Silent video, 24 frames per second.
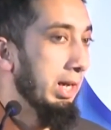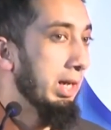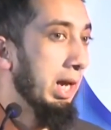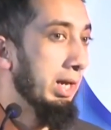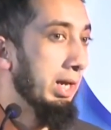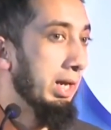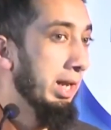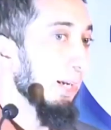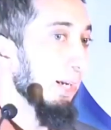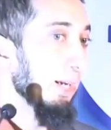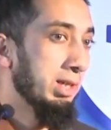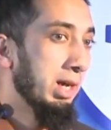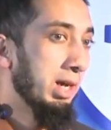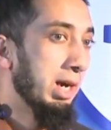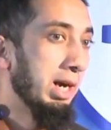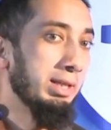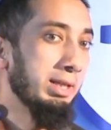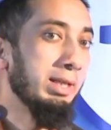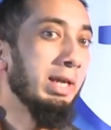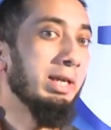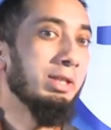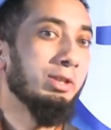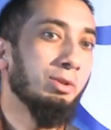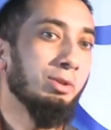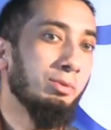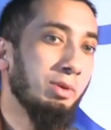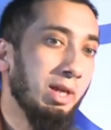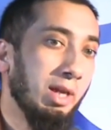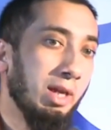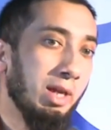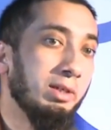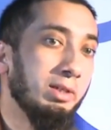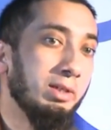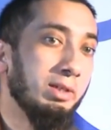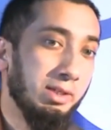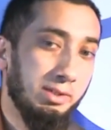And I'd like to highlight
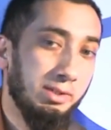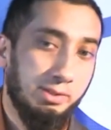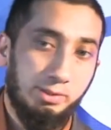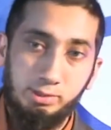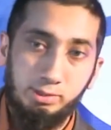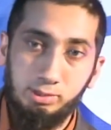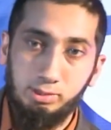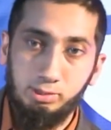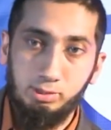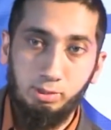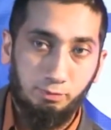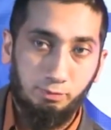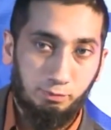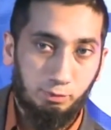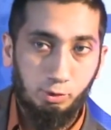3 areas.